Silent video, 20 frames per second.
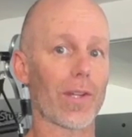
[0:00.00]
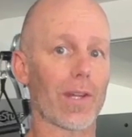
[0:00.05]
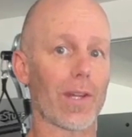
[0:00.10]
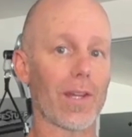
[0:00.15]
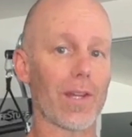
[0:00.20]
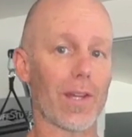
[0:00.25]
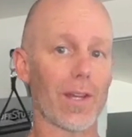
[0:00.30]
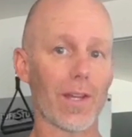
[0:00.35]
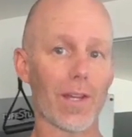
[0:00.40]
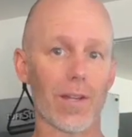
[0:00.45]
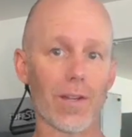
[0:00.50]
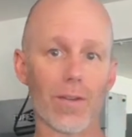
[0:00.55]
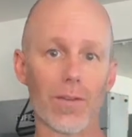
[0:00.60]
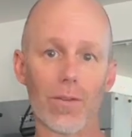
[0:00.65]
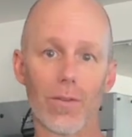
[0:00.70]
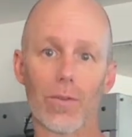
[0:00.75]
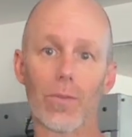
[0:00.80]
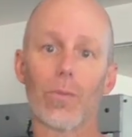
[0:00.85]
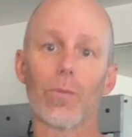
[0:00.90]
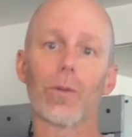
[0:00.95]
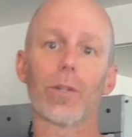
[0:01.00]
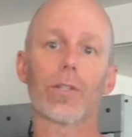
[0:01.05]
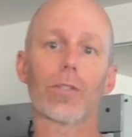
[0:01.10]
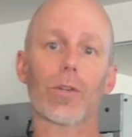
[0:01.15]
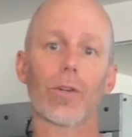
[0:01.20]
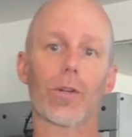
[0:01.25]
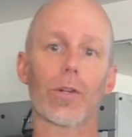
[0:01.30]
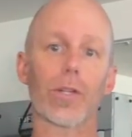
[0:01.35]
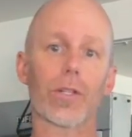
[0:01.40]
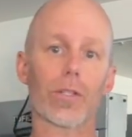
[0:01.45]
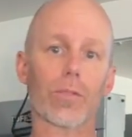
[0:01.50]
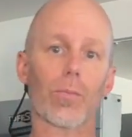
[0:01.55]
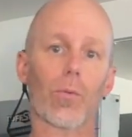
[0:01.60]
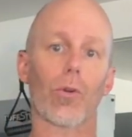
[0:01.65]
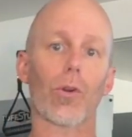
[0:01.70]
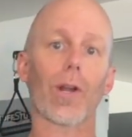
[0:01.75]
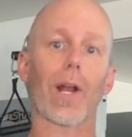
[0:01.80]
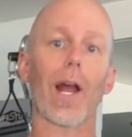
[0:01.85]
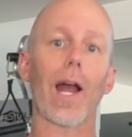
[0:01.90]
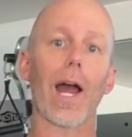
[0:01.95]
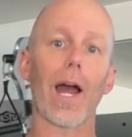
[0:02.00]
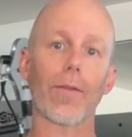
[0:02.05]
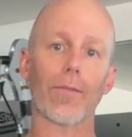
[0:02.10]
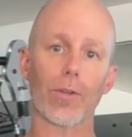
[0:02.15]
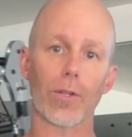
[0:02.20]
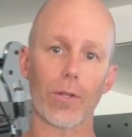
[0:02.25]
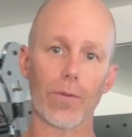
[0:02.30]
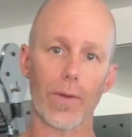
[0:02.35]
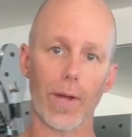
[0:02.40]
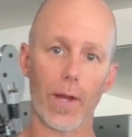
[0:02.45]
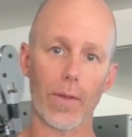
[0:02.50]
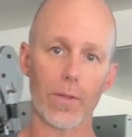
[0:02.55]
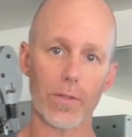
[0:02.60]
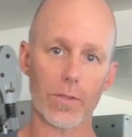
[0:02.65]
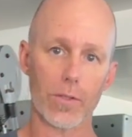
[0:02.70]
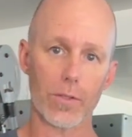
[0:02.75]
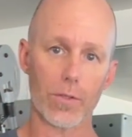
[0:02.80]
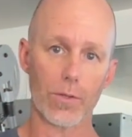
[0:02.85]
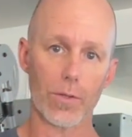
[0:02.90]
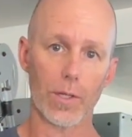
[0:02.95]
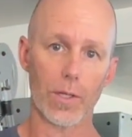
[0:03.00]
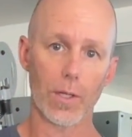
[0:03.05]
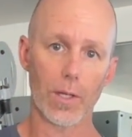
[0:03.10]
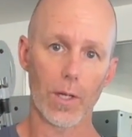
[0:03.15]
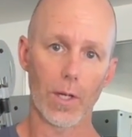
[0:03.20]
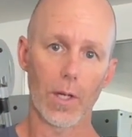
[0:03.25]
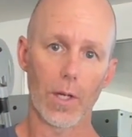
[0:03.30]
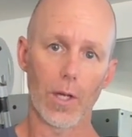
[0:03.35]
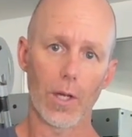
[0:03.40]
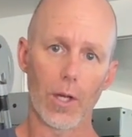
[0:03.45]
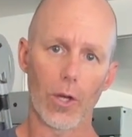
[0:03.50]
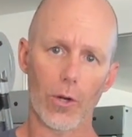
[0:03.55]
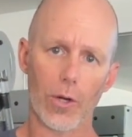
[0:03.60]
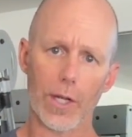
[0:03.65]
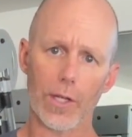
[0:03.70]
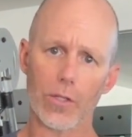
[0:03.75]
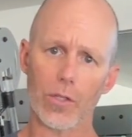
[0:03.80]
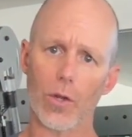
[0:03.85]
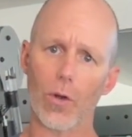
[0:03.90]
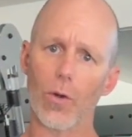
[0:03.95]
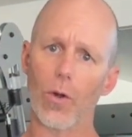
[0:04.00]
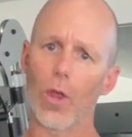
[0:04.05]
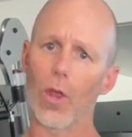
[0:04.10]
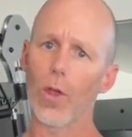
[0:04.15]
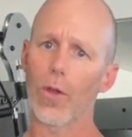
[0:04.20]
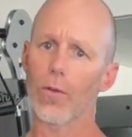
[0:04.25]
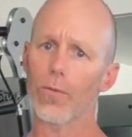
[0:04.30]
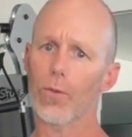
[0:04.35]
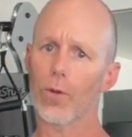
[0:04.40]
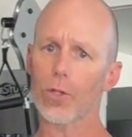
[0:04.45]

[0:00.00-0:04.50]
in returning to sport after you've had this injury. Okay, so first